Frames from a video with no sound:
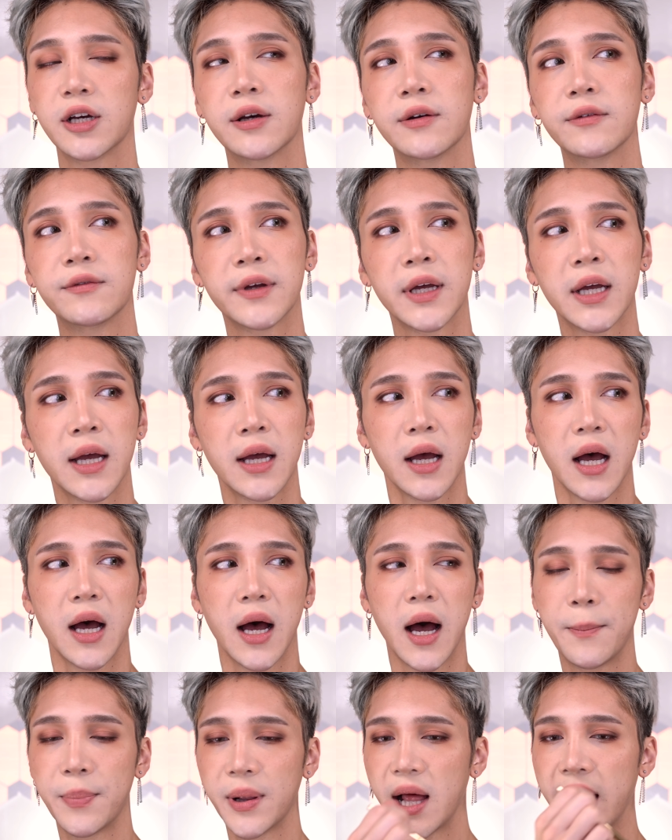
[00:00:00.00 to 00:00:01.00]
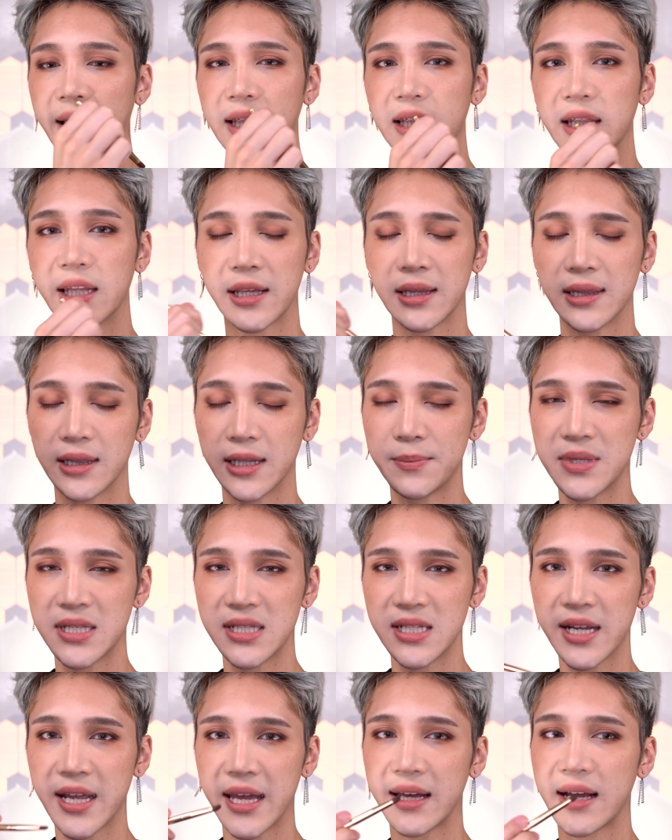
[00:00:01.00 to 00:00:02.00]
of applying li
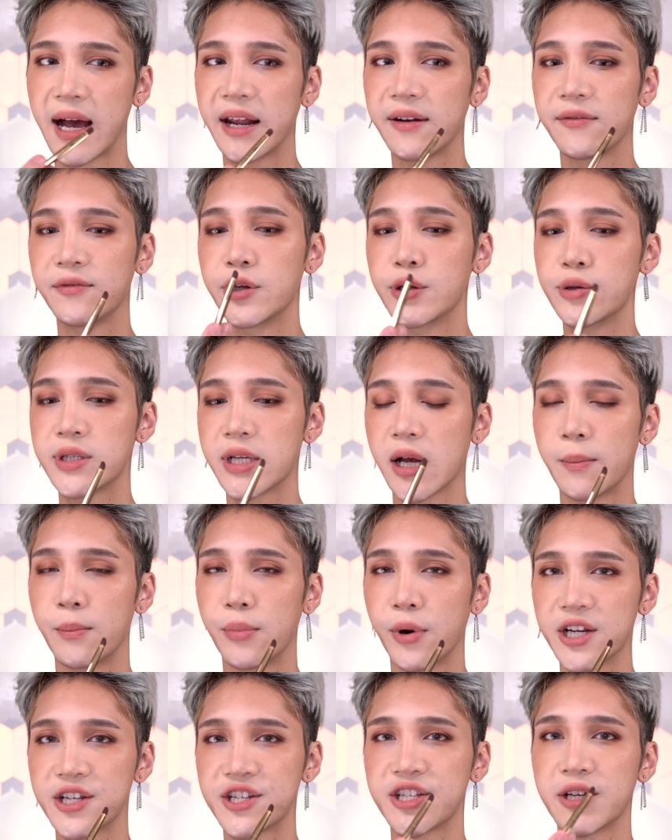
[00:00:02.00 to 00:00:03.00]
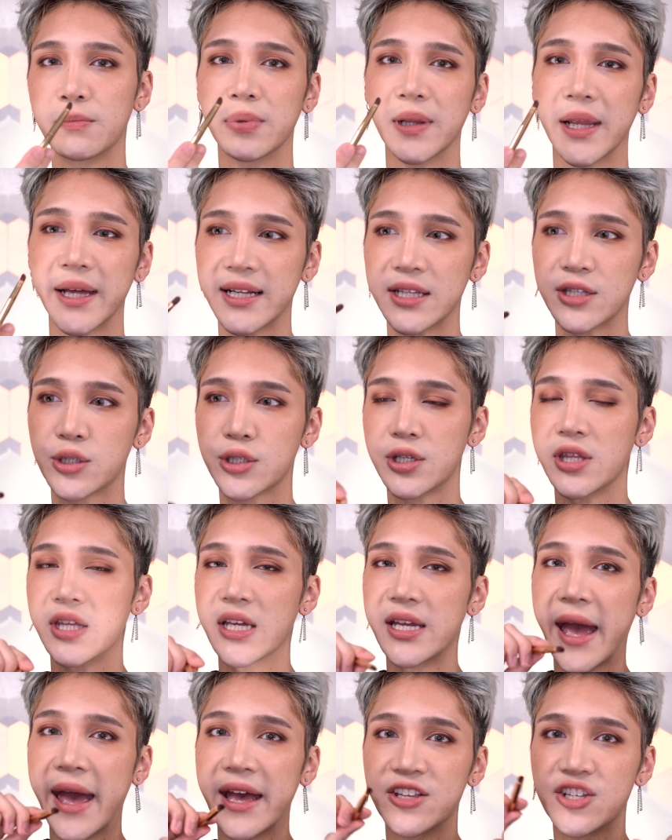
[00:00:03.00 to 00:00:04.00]
lipstick and kind of using a brush to blend it to
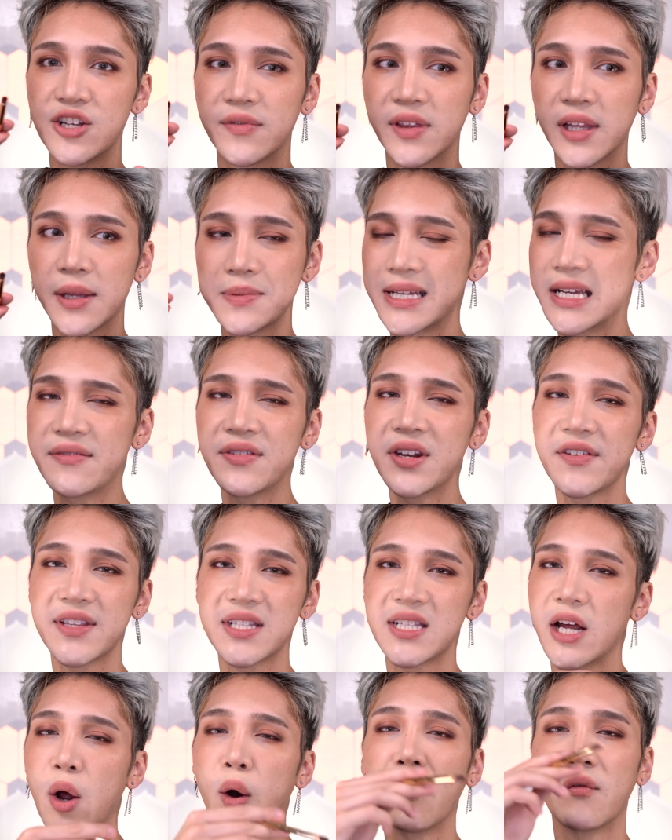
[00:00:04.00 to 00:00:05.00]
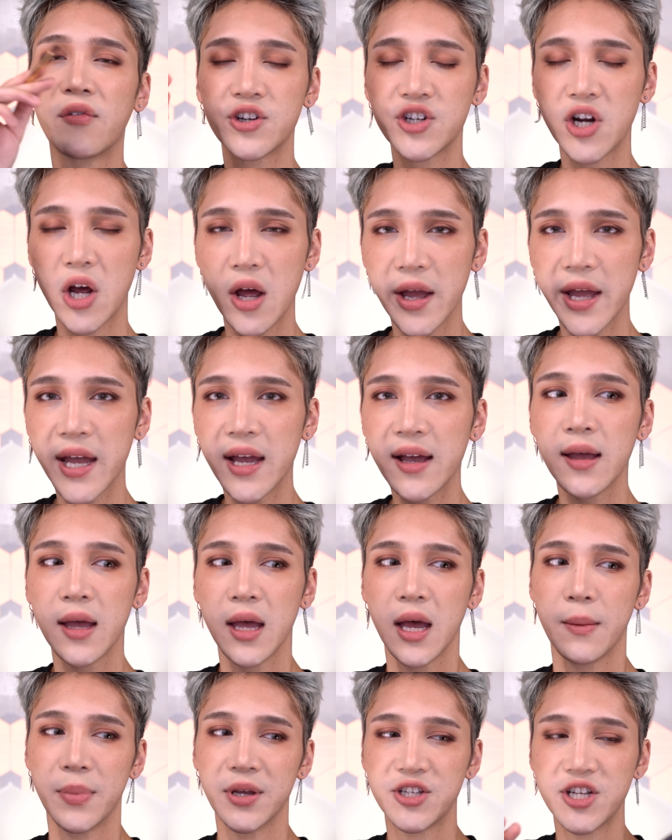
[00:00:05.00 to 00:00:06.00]
the edge of lips, even if it's not overdrawing,
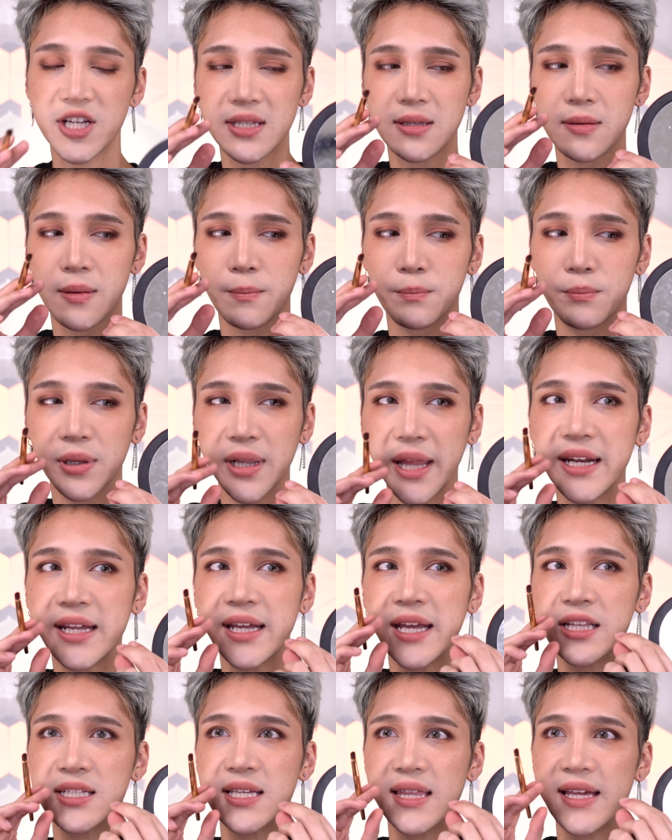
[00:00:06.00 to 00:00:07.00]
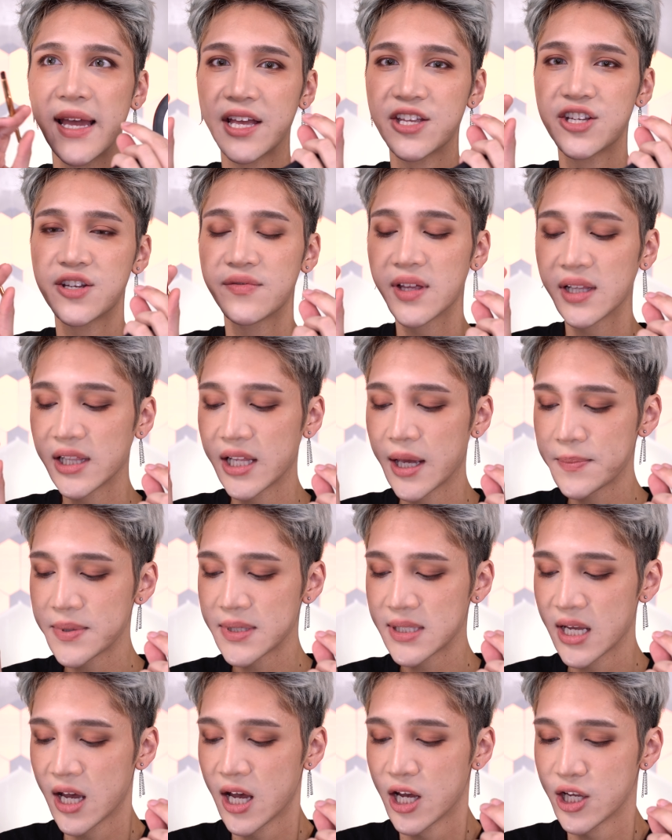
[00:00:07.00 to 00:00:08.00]
but just blending it to the edge of the
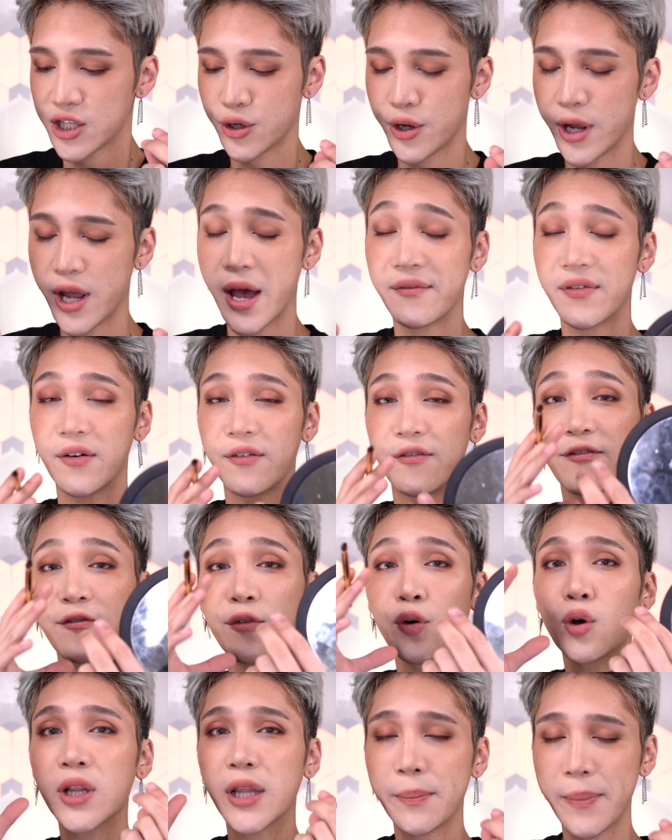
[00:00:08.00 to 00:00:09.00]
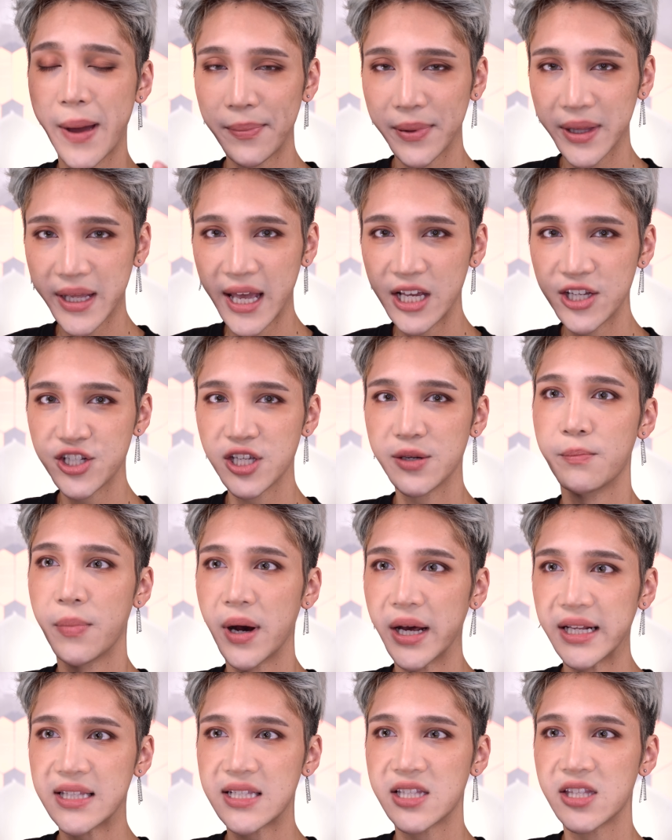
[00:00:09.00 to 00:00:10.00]
lips. So you have a full lip application,
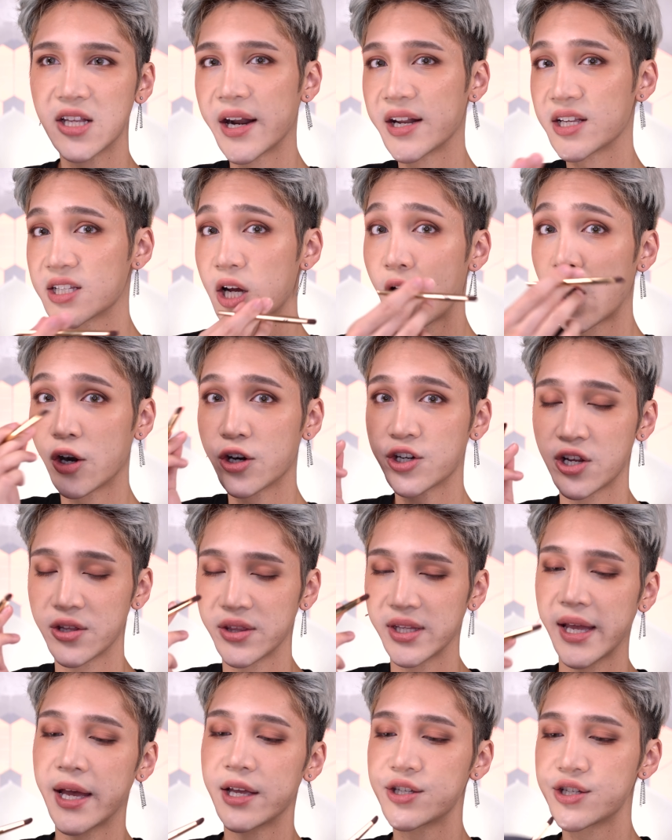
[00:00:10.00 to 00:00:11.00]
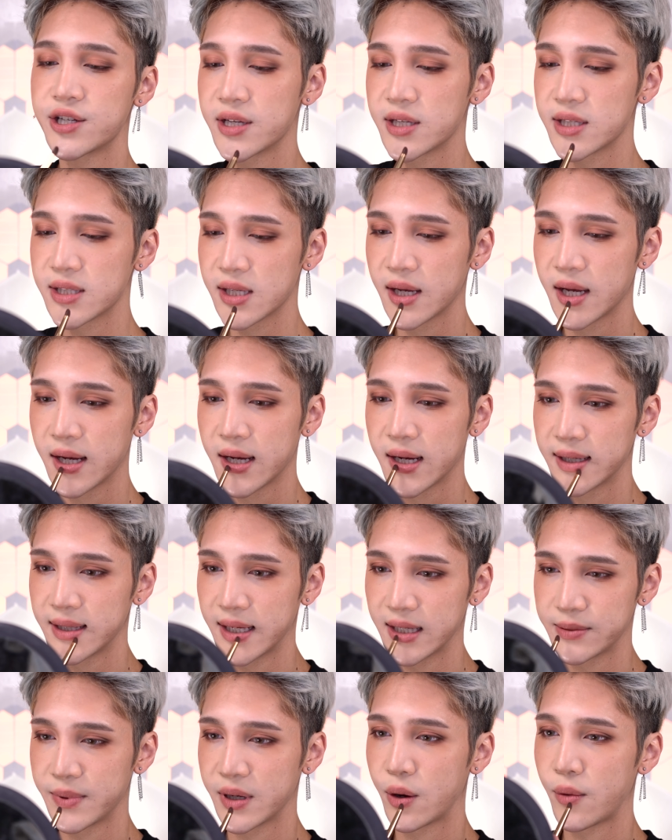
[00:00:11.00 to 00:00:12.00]
but it's not as harsh on the edges.
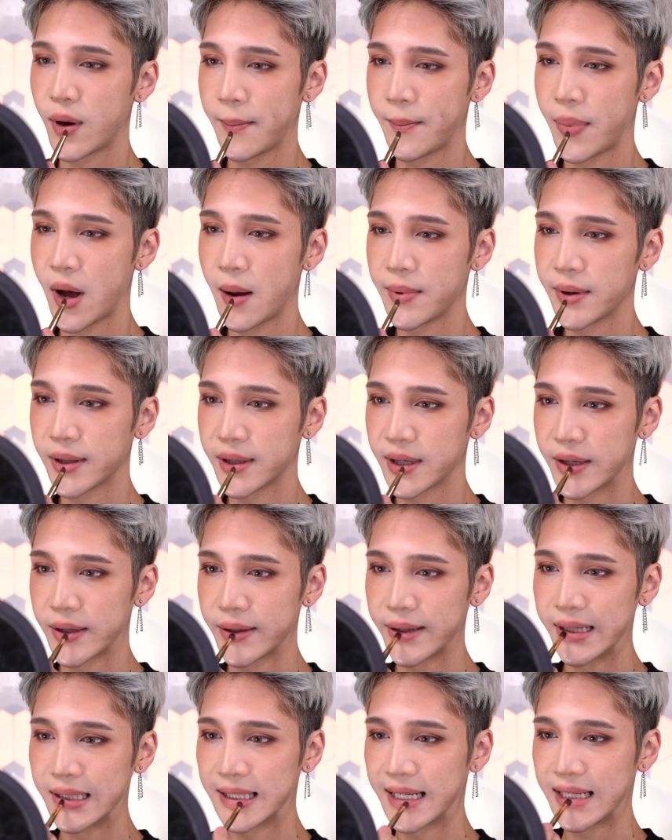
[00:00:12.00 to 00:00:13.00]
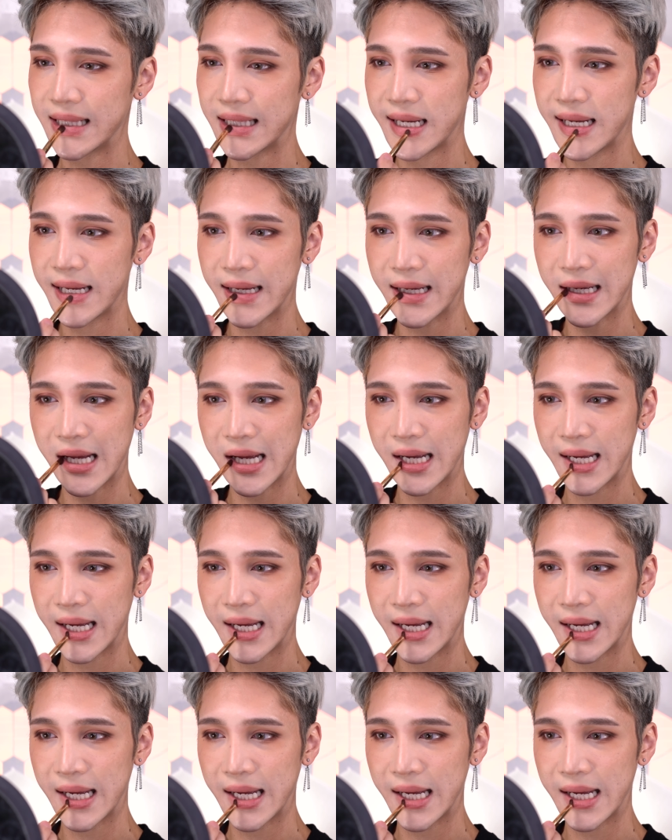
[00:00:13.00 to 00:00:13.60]
That's been quite popular in Korea lately.